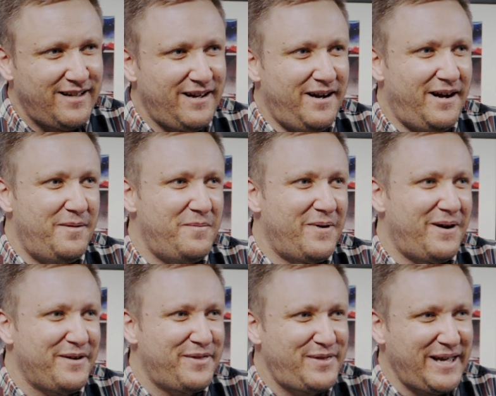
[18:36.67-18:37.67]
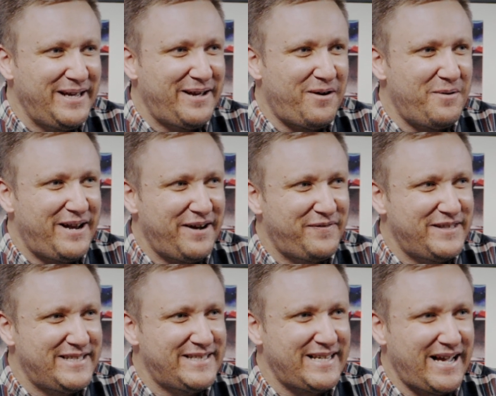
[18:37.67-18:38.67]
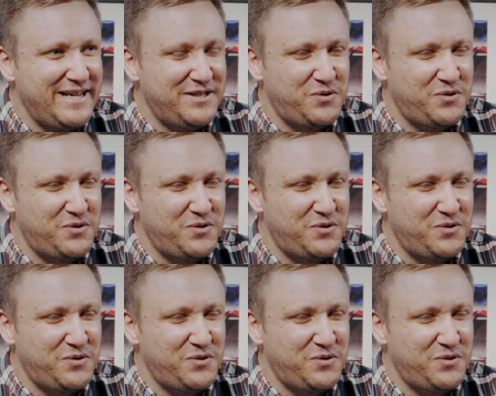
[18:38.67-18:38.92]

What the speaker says: I think I would have to say